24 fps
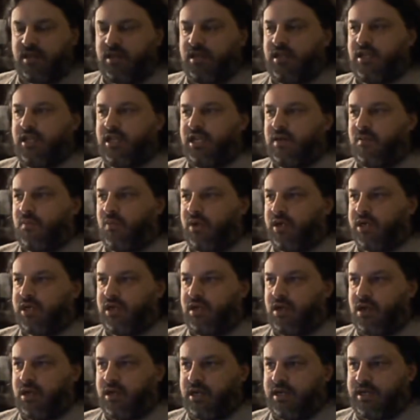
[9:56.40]
and I'm
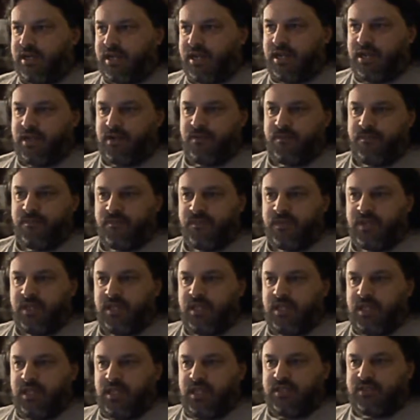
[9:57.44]
working on it now,
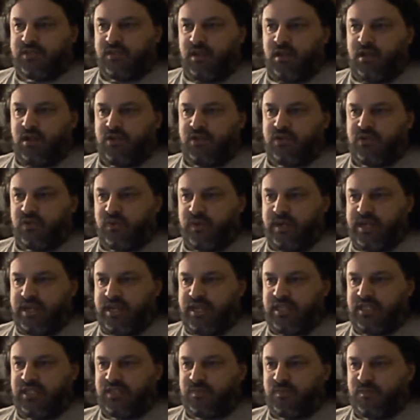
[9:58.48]
It's on
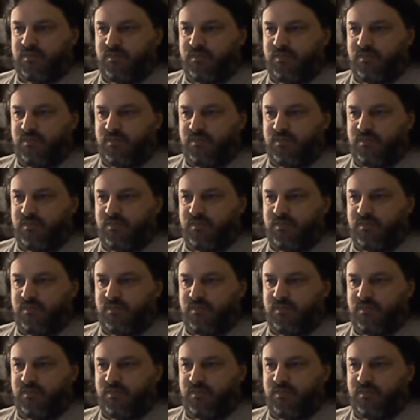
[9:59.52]
trains.